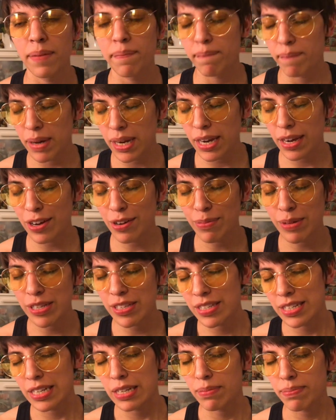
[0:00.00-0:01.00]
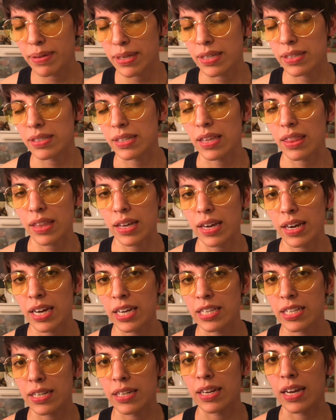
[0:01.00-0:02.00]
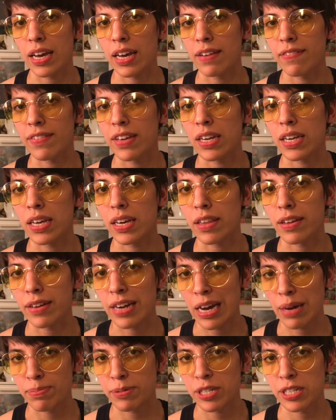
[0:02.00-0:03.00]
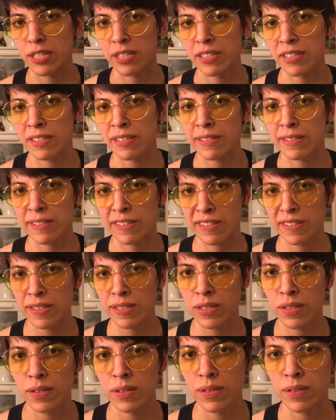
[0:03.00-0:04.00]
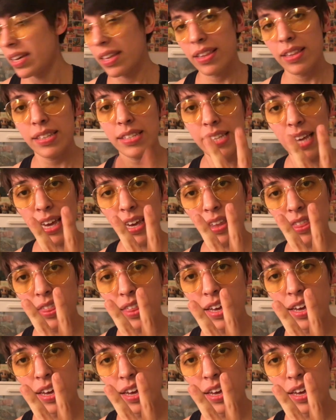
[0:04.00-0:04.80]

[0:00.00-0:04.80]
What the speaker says: But I almost did because I thought I didn't have any other options. Second thing